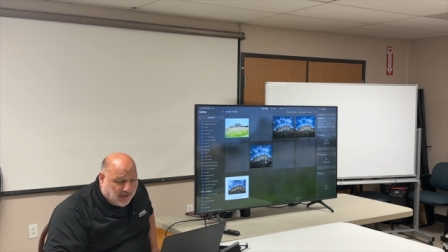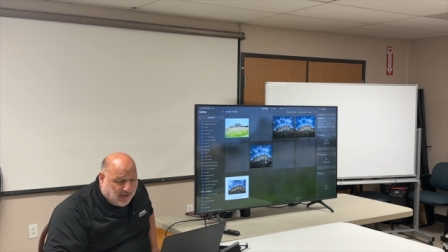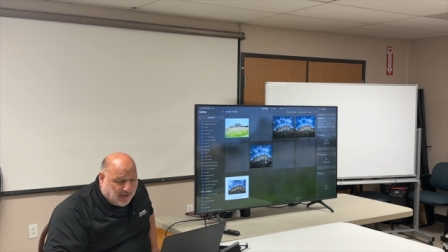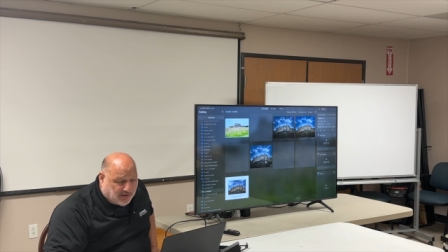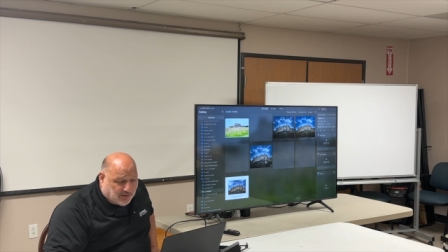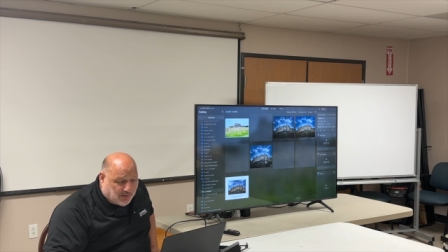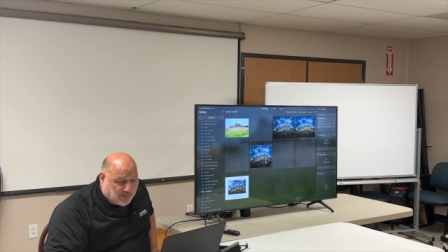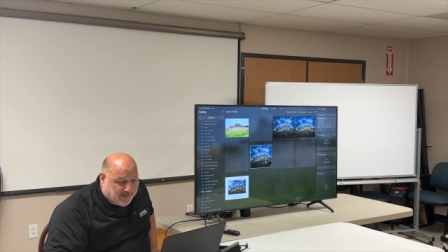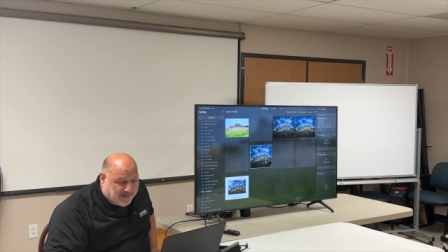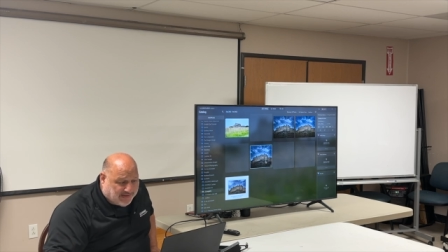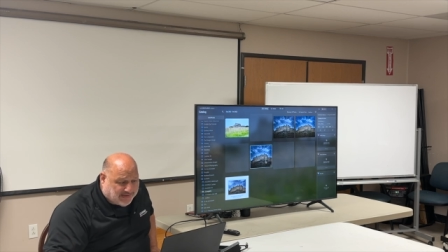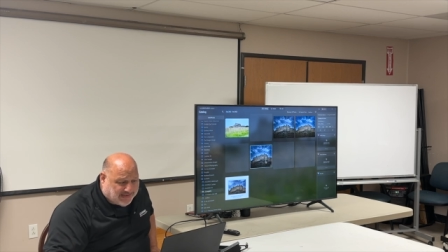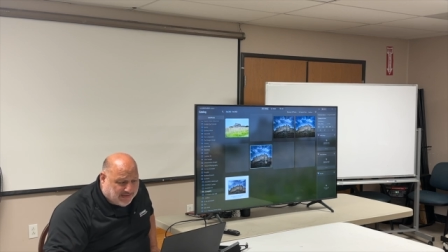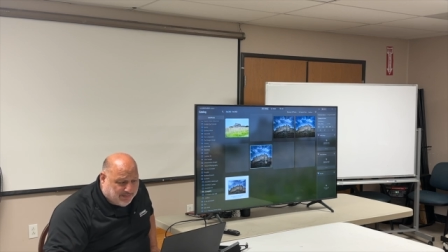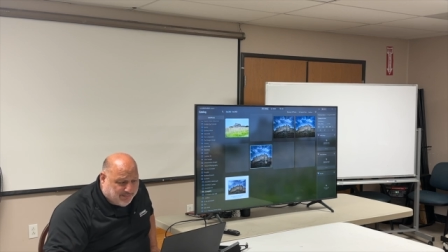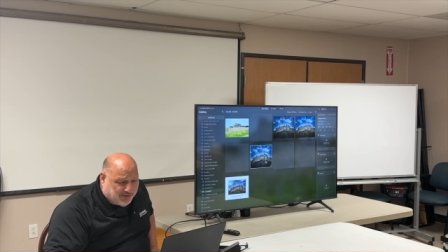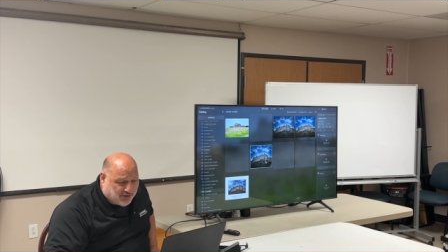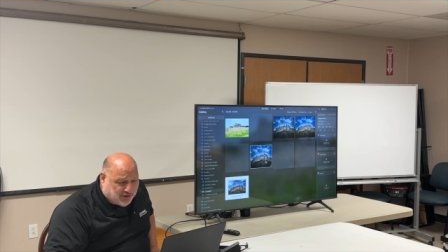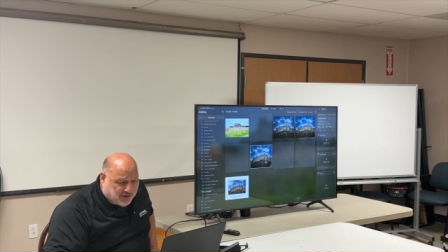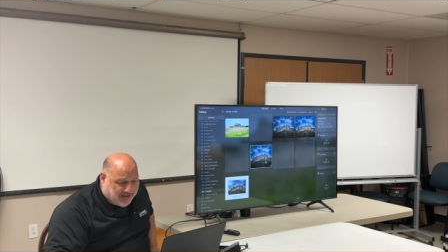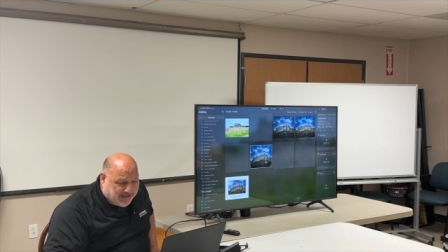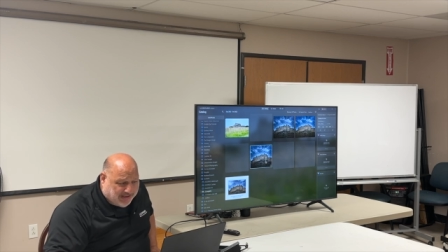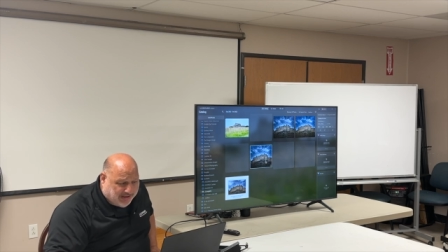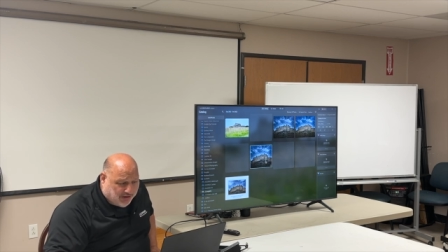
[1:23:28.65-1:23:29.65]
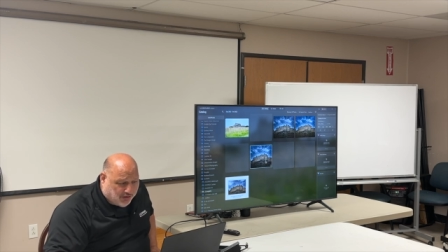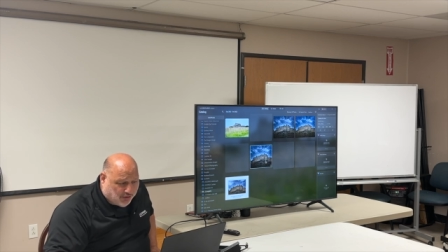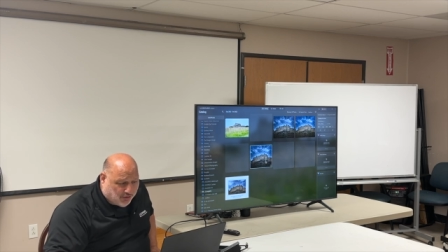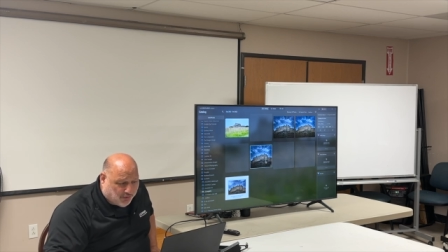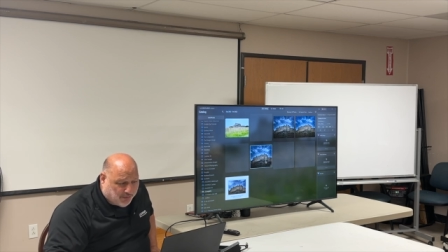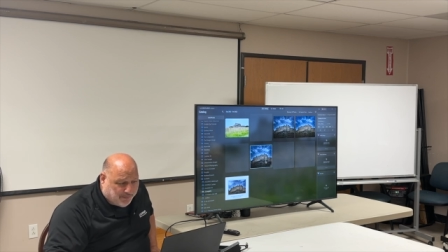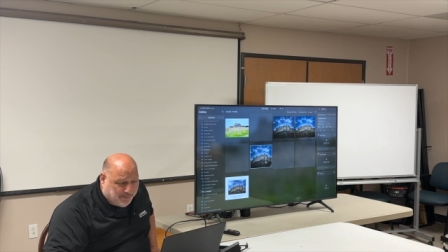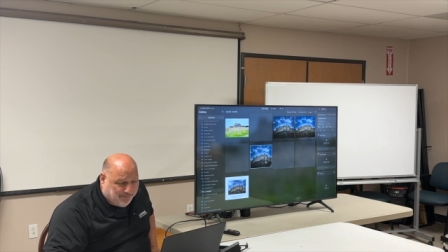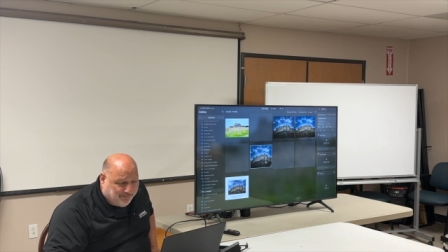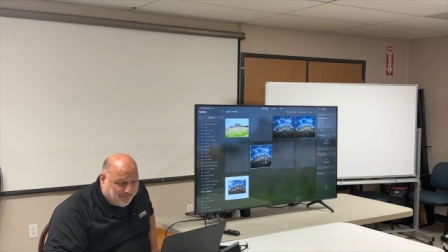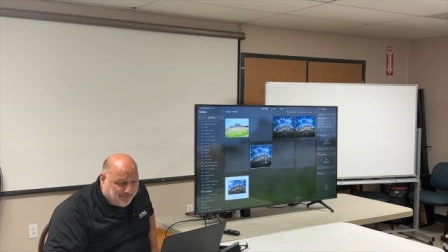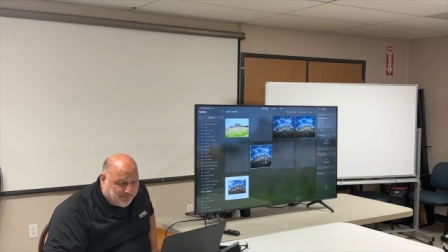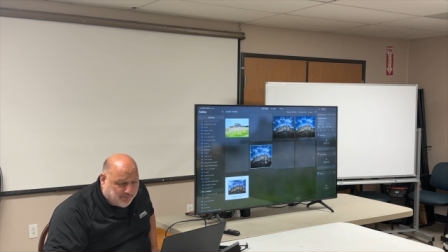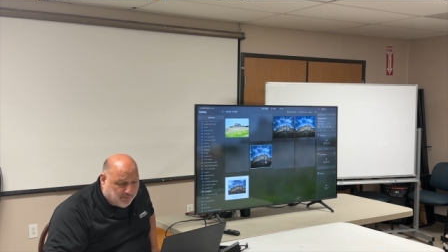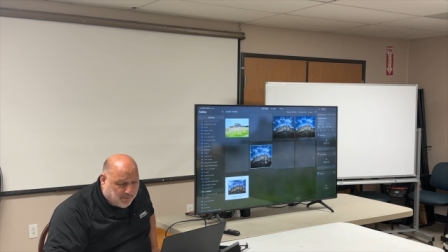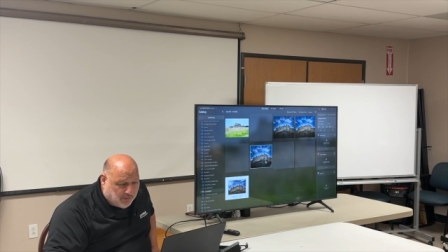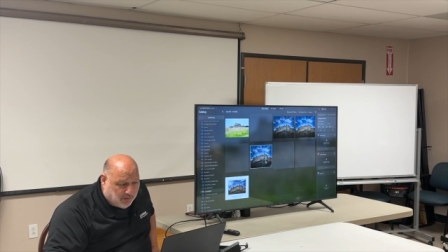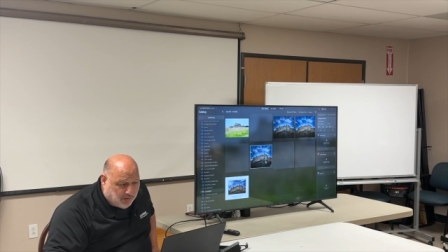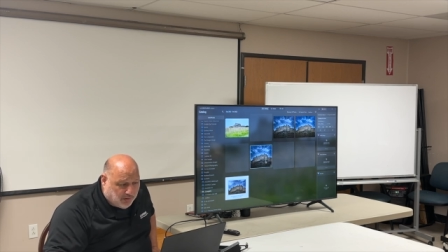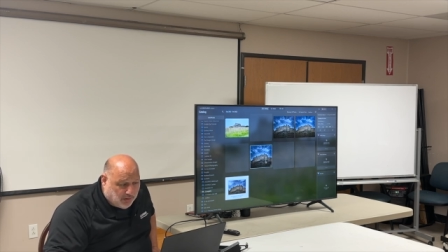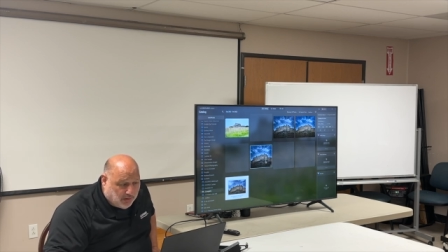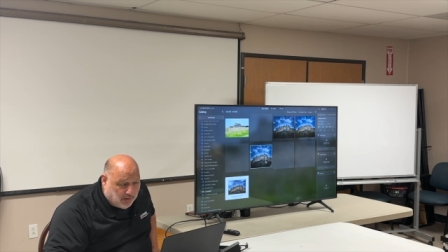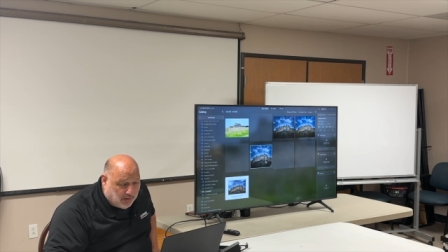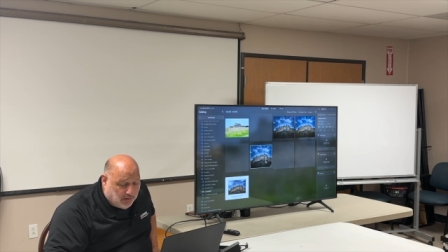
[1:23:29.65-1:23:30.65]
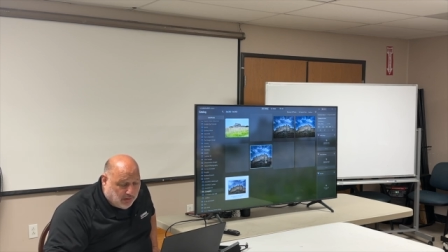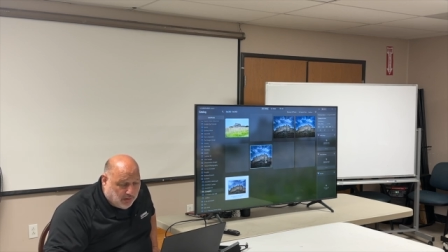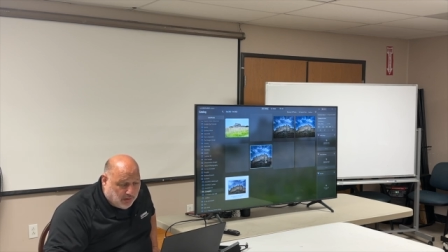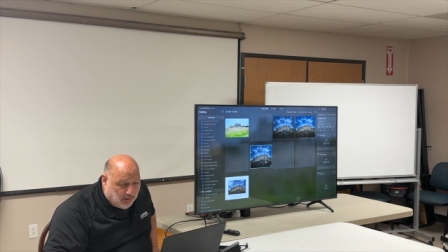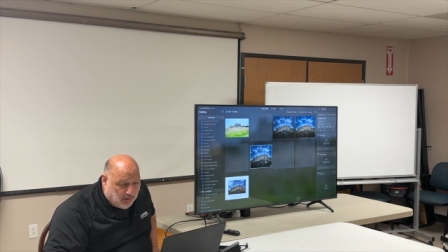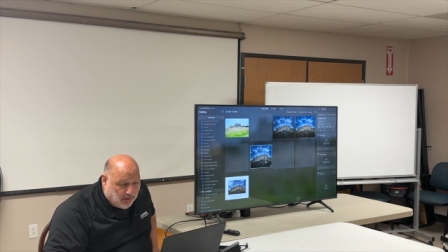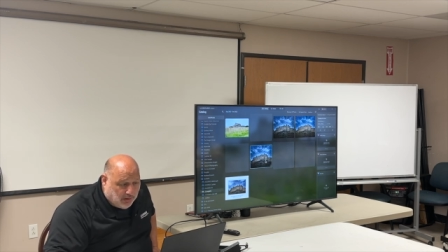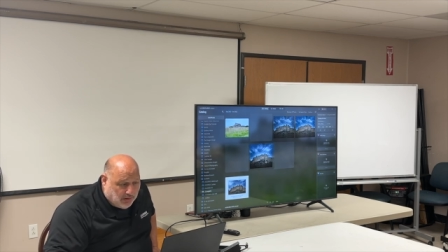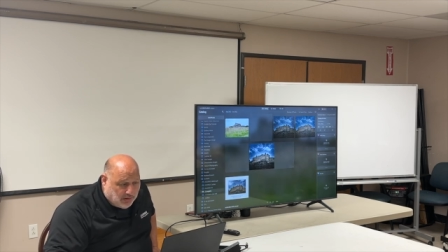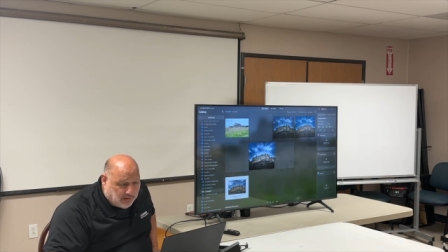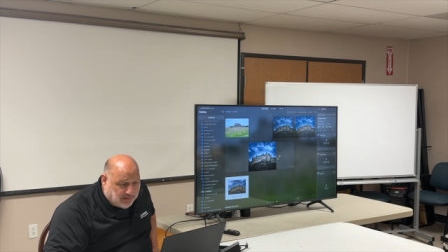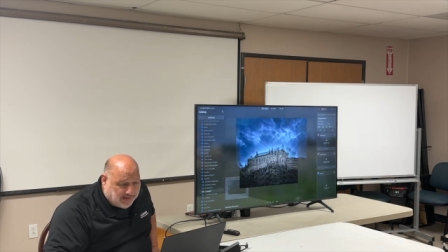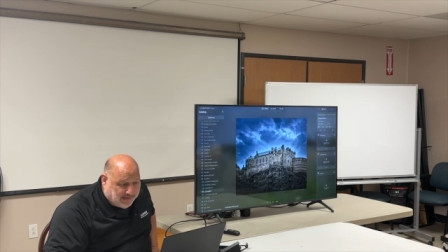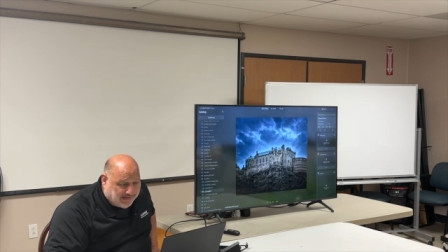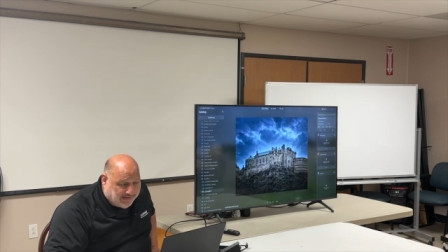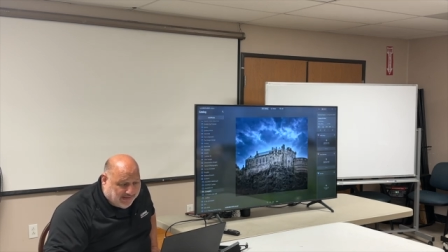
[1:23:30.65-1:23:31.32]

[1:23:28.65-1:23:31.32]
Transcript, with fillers: So this image here, to